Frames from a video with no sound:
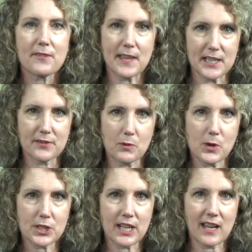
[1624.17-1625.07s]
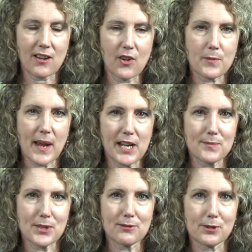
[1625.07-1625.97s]
Thanks for watching here on Paint It
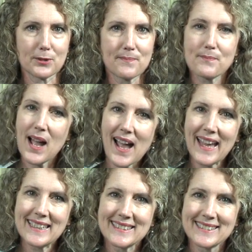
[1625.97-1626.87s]
Beautiful. Bye.